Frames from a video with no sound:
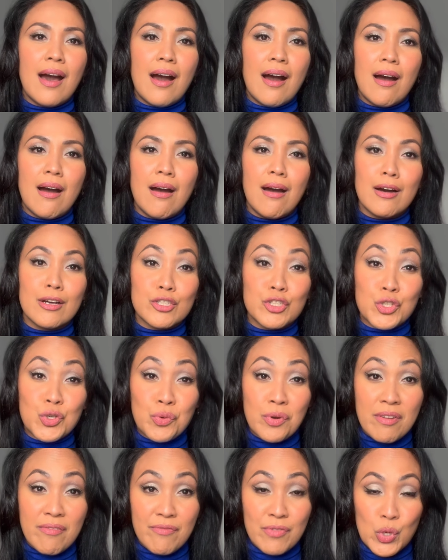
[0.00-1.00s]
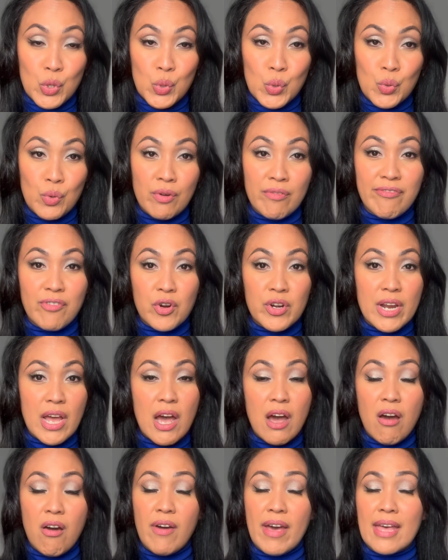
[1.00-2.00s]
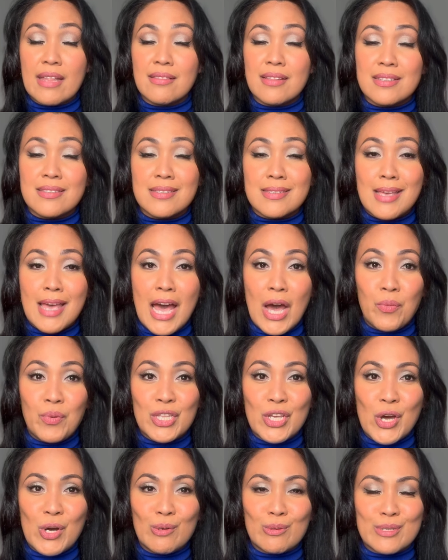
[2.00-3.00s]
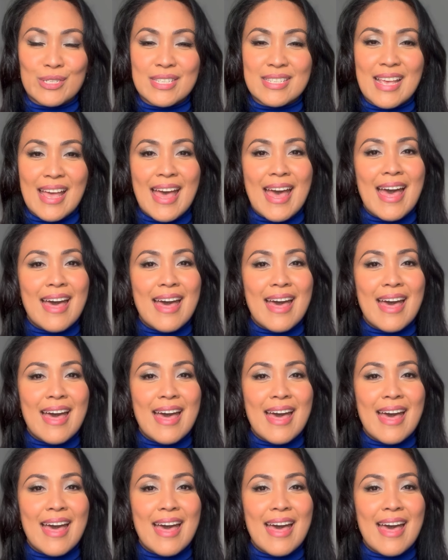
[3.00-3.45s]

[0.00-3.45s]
uh, to review for now and let's see how it goes